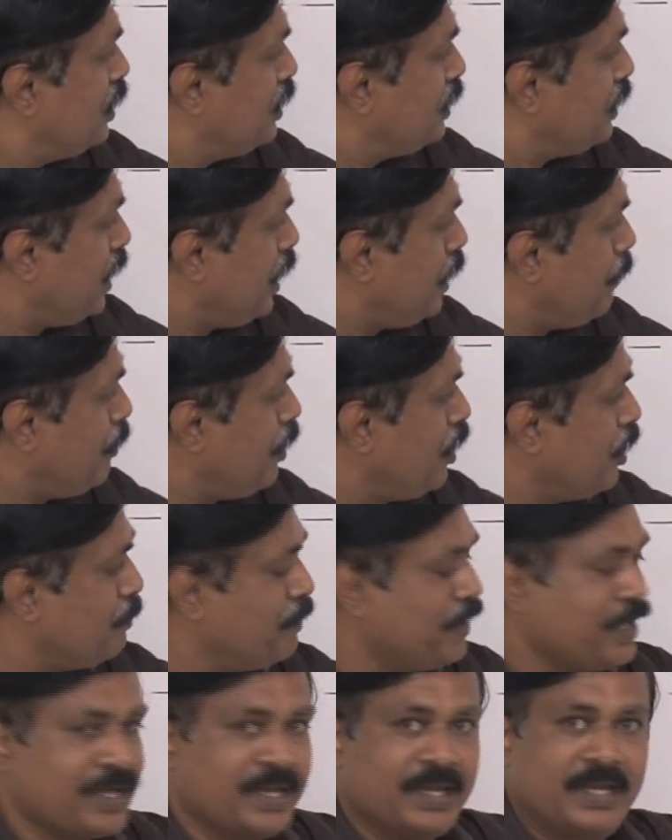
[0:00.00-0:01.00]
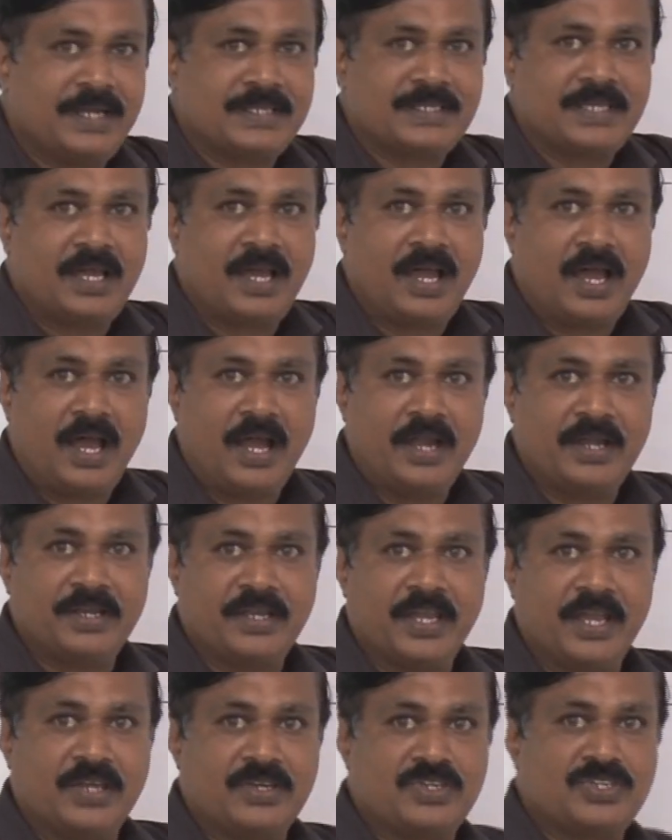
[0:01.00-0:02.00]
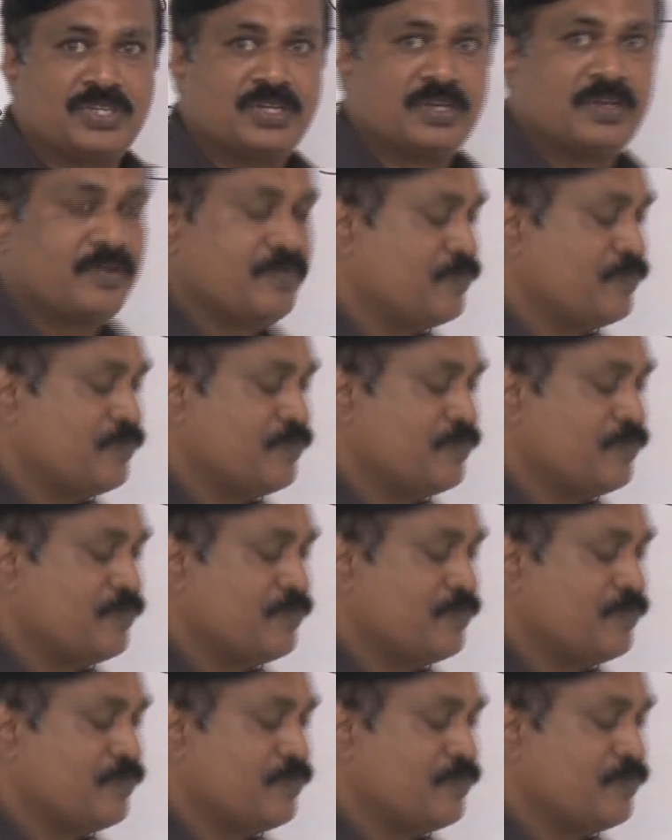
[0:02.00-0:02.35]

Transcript: A bar B, it is a AND gate.